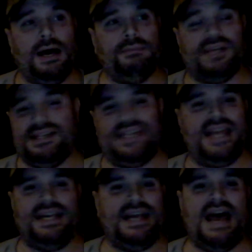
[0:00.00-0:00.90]
because they
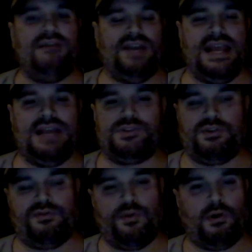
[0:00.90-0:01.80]
didn't have an
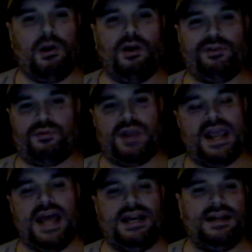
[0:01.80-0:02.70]
answer for our
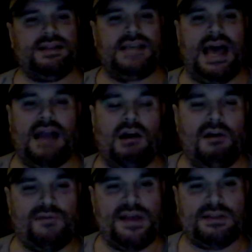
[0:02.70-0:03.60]
three-headed attack
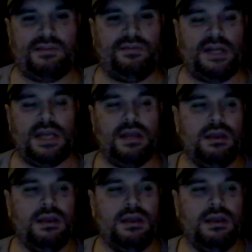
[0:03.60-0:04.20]
offensively.